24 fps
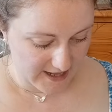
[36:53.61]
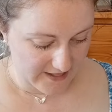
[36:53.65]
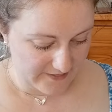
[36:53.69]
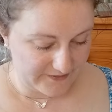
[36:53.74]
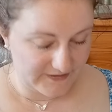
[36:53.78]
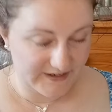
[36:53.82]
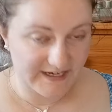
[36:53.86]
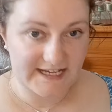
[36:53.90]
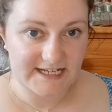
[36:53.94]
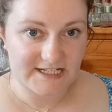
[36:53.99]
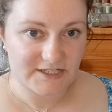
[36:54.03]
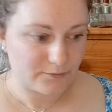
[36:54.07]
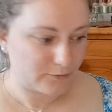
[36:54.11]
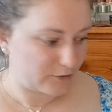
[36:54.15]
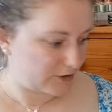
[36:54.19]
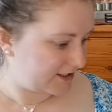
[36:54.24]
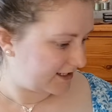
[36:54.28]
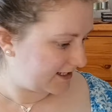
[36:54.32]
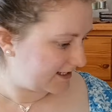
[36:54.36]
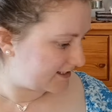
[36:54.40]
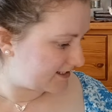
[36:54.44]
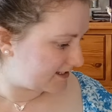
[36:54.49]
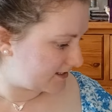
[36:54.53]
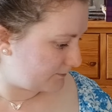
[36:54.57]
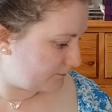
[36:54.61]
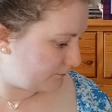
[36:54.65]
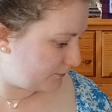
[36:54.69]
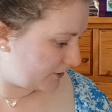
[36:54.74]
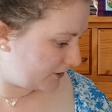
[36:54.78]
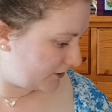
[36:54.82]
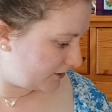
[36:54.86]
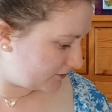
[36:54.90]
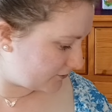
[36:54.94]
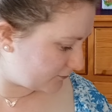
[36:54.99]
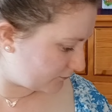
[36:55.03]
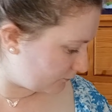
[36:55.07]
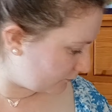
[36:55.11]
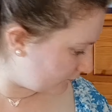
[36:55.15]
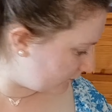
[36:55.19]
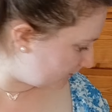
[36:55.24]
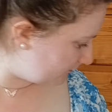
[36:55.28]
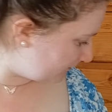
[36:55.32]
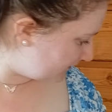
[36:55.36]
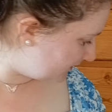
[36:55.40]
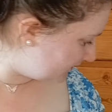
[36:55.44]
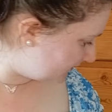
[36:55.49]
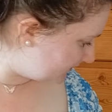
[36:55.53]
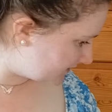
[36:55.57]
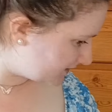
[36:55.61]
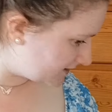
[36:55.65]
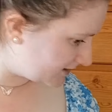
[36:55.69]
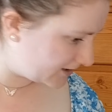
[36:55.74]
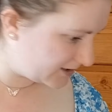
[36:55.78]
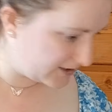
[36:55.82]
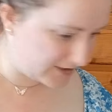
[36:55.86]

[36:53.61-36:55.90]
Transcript: The next one is the bird ornament,